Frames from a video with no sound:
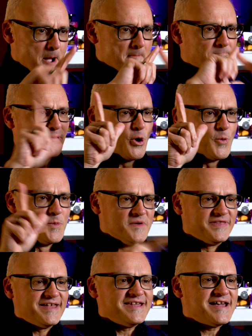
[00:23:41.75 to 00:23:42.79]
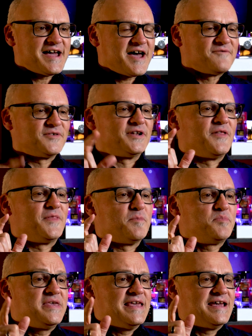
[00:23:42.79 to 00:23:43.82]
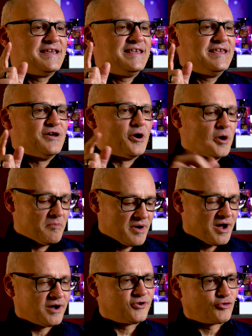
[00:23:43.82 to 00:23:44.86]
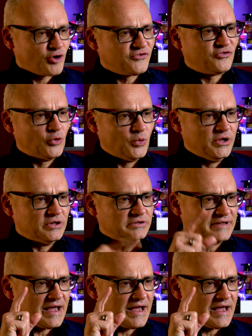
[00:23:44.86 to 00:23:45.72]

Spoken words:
Boom, there you have it, the Pierre Guillaume across the wheel.